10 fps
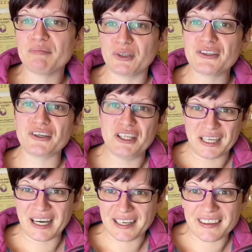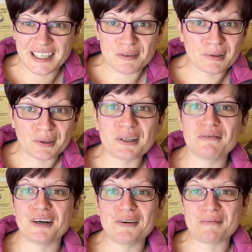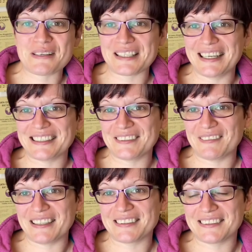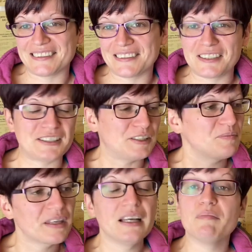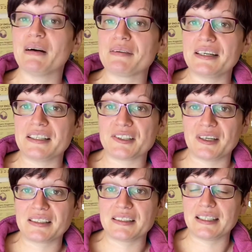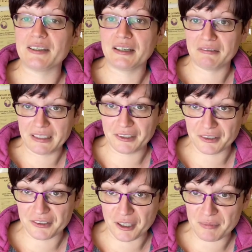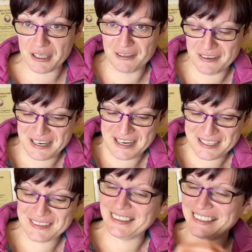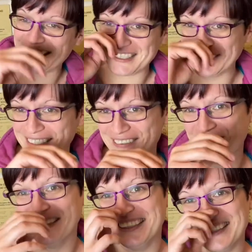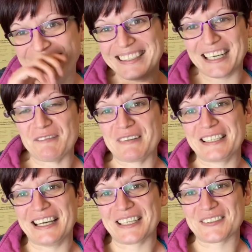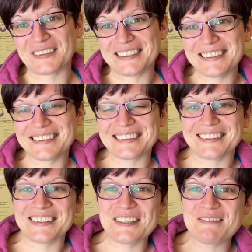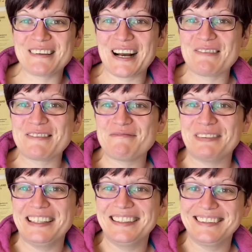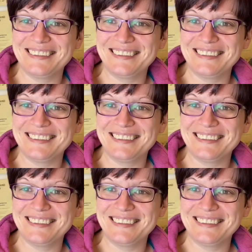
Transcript: but show you the kind of things we're looking for when we're selecting rats and such. So, but I'm getting distracted now. I really should stop this video and get on with the next one. So over and out from me.